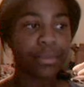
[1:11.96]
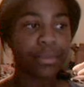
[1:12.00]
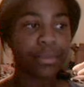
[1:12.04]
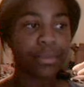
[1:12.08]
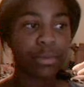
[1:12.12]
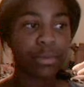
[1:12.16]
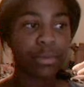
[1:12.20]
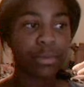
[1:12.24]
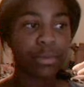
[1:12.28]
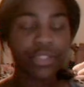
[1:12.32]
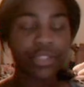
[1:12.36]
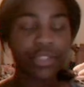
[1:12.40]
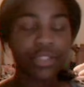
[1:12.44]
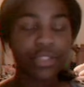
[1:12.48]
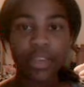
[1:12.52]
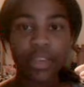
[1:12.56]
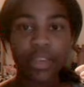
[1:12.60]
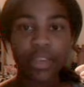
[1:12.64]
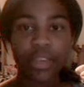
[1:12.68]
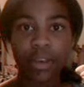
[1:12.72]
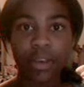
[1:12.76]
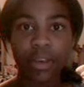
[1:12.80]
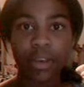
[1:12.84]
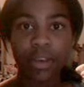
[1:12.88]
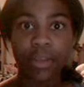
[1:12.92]
we were just
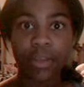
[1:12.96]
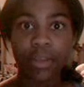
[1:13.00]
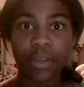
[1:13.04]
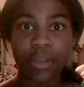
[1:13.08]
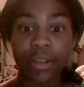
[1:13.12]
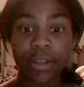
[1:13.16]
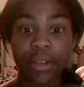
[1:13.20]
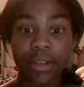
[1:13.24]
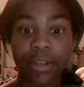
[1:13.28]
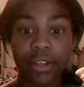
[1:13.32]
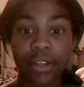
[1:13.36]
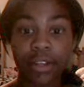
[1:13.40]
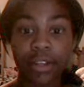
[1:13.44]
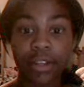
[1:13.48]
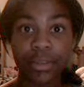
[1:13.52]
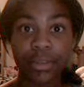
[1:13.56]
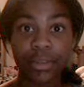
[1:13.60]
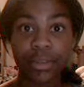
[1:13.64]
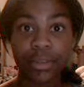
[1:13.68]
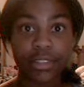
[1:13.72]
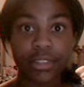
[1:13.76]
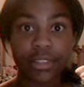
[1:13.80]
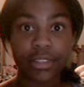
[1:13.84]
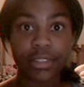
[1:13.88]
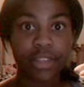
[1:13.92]
kind of walking around, and I
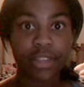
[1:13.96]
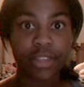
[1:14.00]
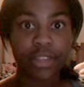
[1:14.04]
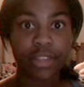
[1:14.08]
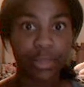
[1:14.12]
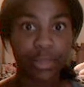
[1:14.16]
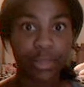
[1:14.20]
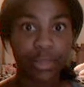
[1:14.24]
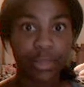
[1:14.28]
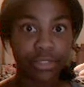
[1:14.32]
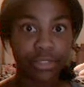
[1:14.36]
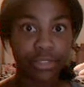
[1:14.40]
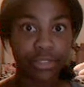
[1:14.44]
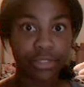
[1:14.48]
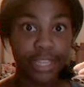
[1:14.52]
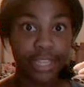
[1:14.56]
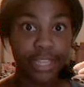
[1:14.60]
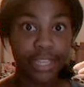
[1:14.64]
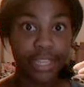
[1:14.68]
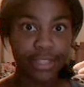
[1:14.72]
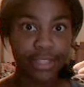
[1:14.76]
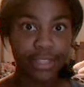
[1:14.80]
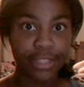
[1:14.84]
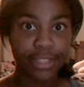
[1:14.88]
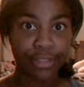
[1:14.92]
noticed there were
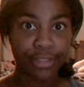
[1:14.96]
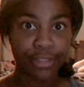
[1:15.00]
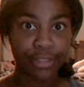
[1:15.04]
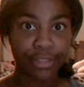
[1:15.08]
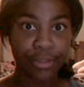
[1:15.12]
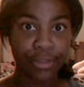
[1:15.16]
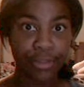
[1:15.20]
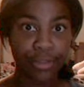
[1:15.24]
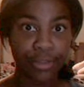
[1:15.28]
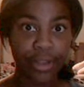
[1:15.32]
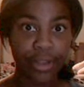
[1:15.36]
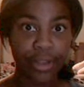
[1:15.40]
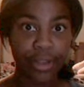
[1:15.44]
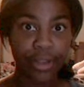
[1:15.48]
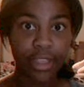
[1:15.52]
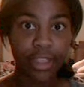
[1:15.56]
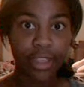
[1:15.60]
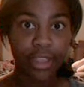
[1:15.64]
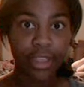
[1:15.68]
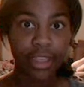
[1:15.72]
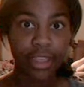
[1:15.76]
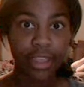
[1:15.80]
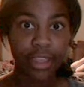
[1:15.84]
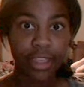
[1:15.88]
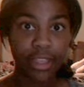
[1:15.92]
tickets on the floor.
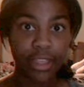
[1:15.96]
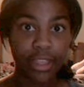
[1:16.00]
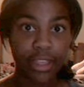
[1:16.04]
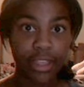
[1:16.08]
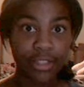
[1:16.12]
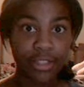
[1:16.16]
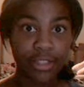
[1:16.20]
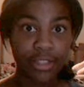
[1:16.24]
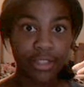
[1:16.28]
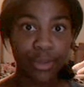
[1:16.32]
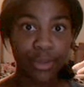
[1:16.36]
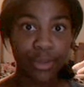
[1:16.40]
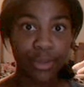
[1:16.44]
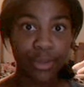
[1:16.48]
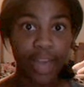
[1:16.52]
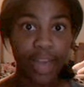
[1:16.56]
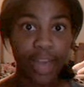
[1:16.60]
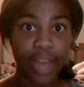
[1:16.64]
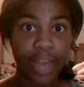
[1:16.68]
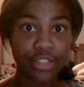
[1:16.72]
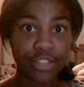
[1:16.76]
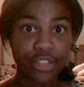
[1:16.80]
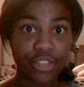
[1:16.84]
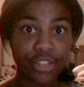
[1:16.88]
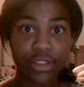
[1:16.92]
And so
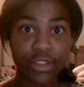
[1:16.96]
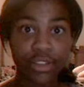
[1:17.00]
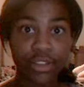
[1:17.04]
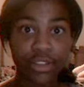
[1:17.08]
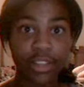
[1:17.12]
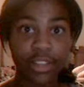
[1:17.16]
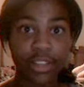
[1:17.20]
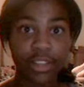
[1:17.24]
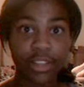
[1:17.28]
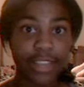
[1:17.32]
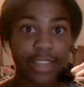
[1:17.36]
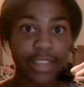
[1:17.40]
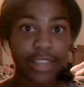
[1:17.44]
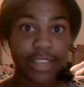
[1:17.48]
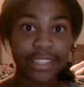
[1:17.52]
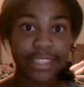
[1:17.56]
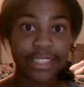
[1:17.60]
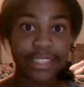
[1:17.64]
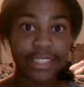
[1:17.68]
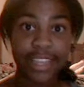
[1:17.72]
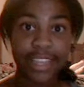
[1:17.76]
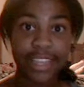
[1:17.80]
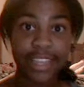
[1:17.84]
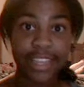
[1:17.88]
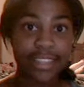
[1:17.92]
I just started collecting
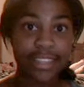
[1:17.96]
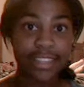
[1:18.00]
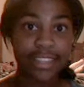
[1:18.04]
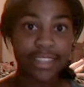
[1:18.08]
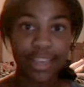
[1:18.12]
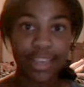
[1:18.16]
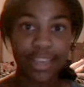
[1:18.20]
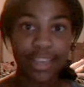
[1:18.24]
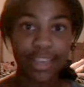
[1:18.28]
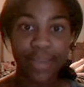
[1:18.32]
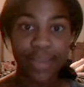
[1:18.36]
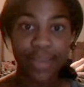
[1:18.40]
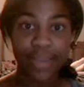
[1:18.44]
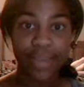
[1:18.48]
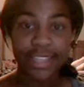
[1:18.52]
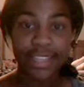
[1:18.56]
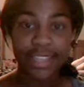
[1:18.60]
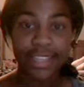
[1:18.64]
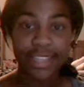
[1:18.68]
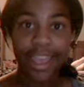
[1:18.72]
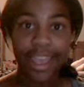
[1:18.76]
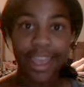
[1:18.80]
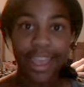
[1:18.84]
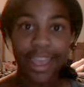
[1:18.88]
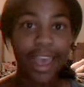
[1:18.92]
tickets like
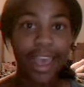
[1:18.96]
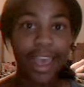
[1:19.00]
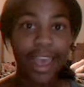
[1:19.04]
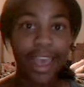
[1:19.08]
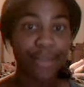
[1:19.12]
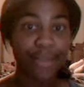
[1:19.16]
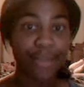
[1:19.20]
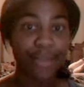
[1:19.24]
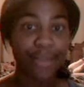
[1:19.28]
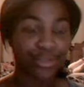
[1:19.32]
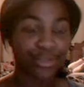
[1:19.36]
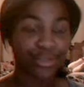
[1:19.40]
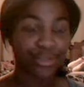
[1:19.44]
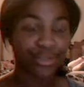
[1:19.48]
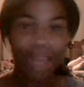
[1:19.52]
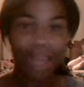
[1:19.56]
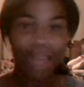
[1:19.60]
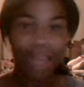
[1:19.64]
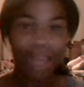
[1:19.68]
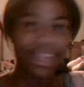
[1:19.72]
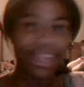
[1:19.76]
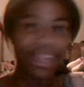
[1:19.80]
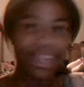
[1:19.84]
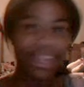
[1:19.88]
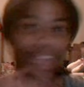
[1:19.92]
crazy. I was
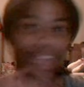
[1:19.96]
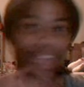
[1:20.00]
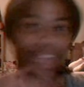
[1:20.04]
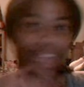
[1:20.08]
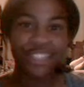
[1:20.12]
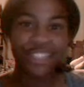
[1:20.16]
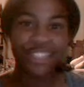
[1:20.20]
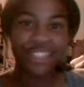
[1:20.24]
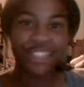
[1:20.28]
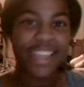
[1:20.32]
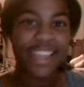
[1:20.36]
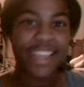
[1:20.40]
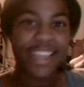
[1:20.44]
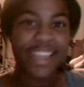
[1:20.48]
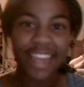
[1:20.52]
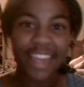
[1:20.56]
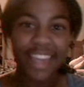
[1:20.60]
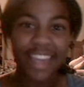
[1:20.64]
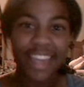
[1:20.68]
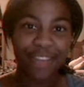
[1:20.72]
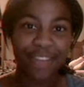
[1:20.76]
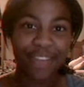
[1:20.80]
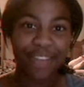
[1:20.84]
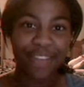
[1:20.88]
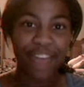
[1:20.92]
grabbing every ticket
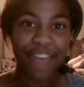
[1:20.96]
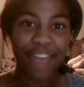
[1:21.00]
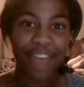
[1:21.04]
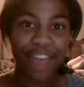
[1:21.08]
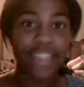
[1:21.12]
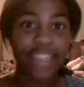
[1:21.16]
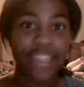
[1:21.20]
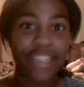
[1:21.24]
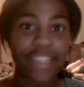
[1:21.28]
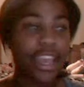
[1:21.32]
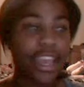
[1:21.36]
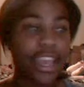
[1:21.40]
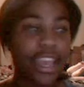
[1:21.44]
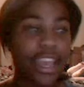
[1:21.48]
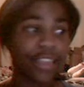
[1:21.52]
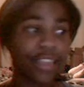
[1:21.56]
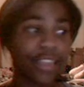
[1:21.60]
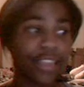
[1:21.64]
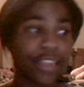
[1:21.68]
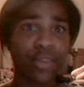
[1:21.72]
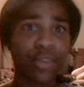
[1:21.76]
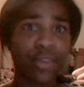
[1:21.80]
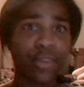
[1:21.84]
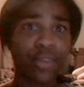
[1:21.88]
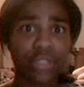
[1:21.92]
I could find, and
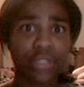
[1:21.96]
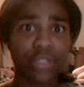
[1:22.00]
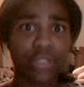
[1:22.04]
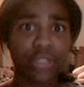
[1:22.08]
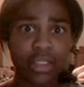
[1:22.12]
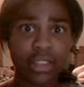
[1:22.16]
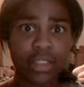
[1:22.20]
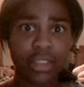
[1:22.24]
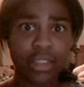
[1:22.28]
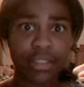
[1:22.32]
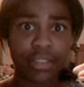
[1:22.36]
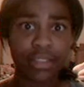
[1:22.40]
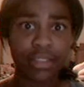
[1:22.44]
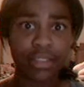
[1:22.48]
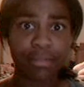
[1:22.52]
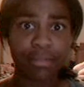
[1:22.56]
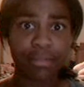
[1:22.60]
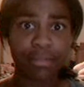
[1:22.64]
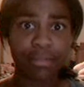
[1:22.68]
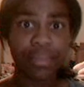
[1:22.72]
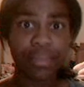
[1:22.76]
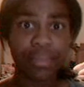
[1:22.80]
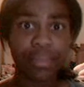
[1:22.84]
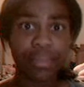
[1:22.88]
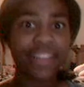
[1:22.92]
there were tons of
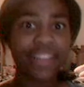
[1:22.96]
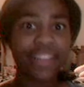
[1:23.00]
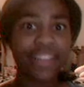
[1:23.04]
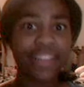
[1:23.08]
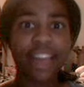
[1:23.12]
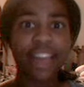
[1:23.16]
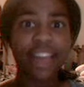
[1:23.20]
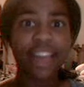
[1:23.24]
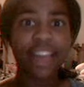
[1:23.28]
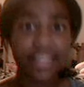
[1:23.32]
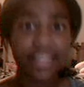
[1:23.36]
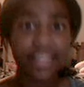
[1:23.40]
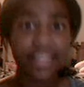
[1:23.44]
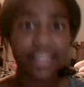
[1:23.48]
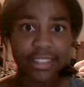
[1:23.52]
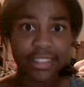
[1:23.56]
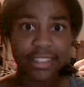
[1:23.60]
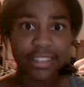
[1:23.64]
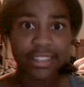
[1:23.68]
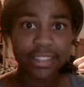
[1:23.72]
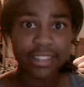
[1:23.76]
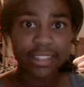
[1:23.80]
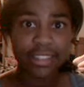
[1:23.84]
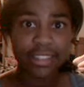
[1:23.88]
them. Tons.